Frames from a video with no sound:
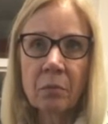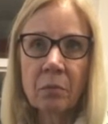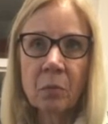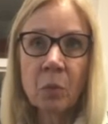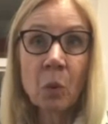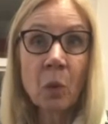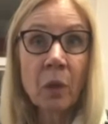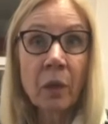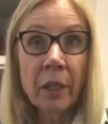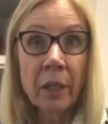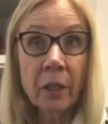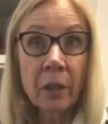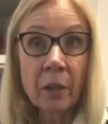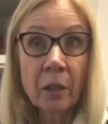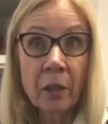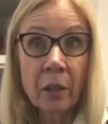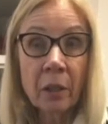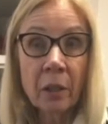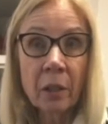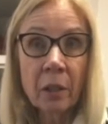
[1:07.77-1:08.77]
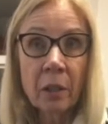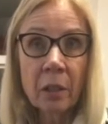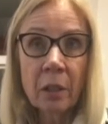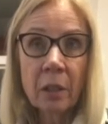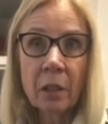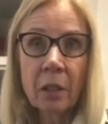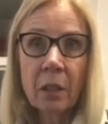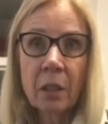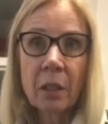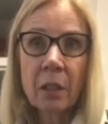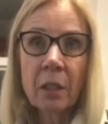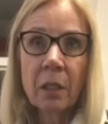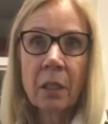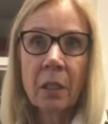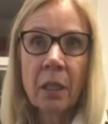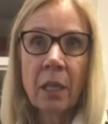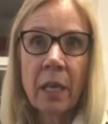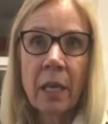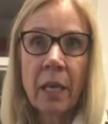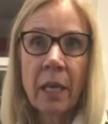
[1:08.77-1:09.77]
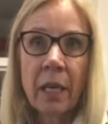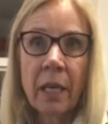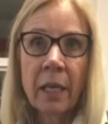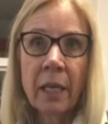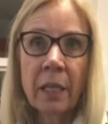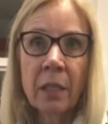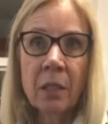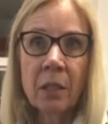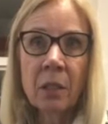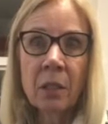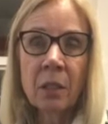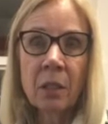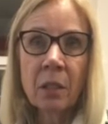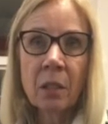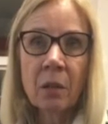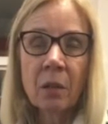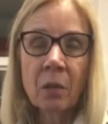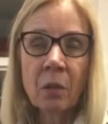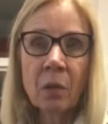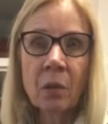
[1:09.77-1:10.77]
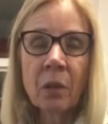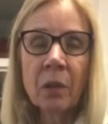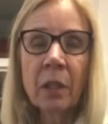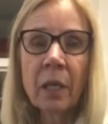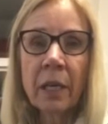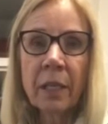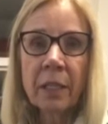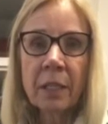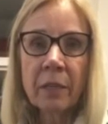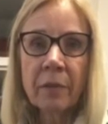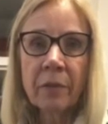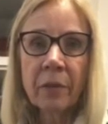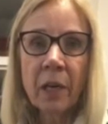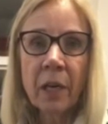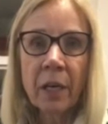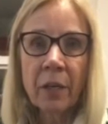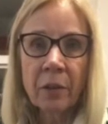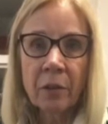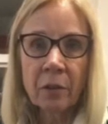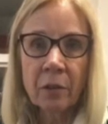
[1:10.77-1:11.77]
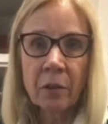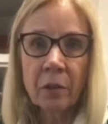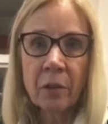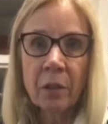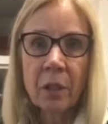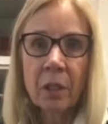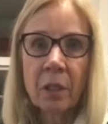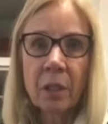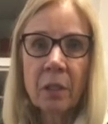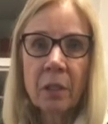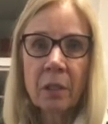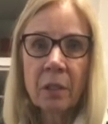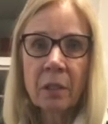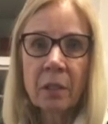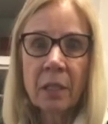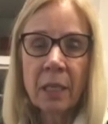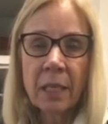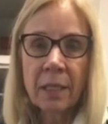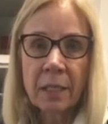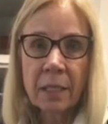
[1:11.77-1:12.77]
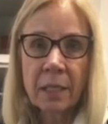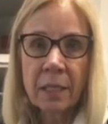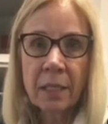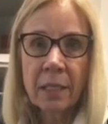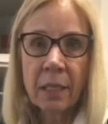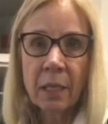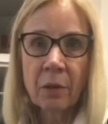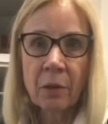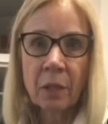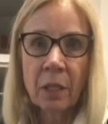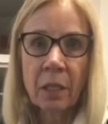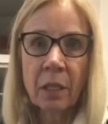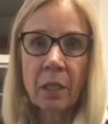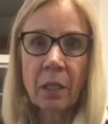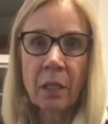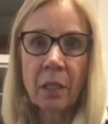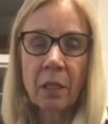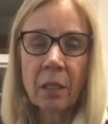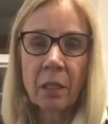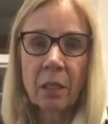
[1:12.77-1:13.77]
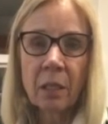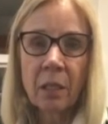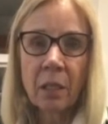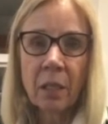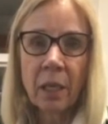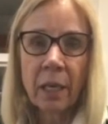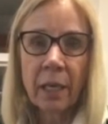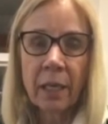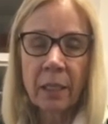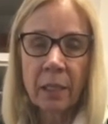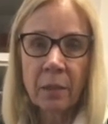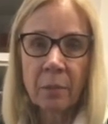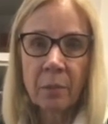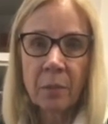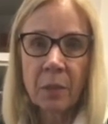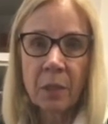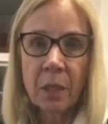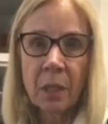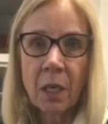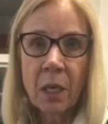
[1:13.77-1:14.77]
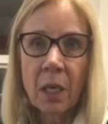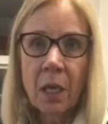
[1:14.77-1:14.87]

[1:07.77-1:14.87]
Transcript: water, and all kinds of other necessary items.